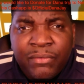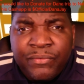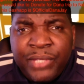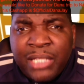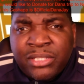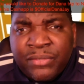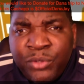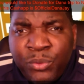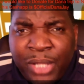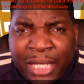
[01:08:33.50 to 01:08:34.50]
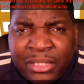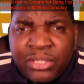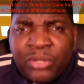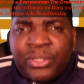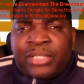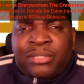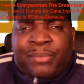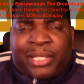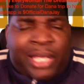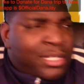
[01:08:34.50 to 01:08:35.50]
Yes, if you would like to donate to
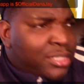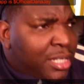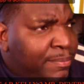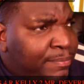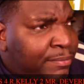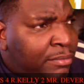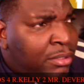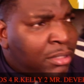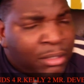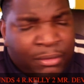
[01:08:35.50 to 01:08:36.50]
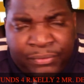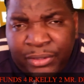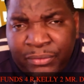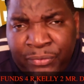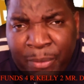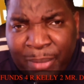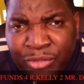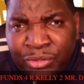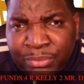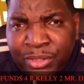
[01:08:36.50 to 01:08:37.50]
my Cash App for my
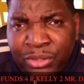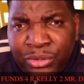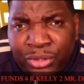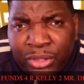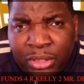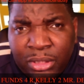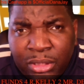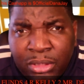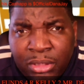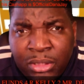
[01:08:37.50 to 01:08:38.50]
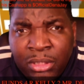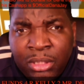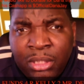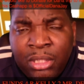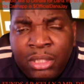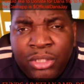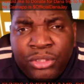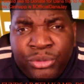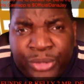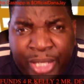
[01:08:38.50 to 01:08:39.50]
trip to New York,
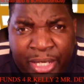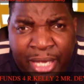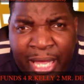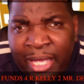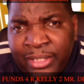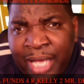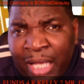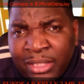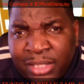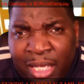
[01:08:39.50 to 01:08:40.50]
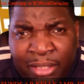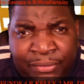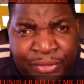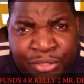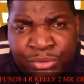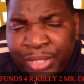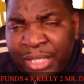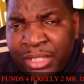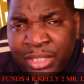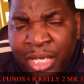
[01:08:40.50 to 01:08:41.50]
you can at $official
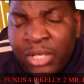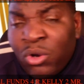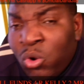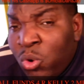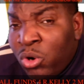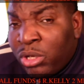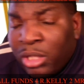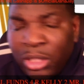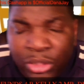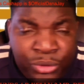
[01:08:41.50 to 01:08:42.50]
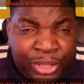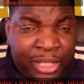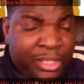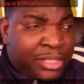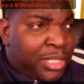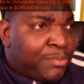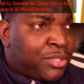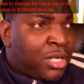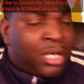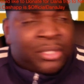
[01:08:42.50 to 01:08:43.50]
DanaJay, or you can hit the tip
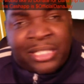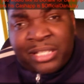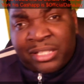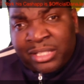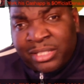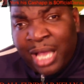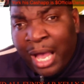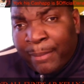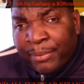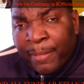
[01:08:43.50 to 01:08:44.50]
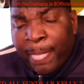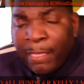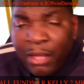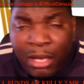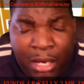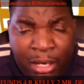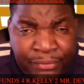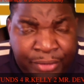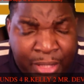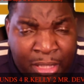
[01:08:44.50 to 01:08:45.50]
jar that's at the top
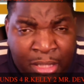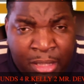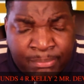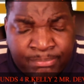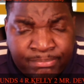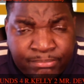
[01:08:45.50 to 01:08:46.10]
of the